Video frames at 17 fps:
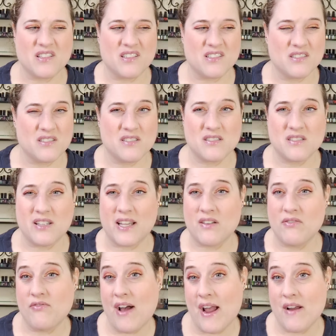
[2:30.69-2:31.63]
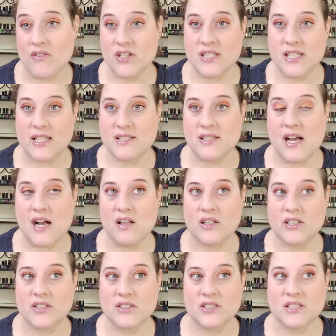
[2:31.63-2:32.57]
It's like five or six
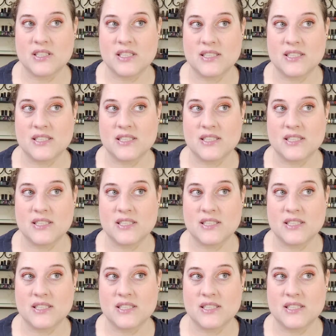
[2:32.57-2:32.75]
dollars.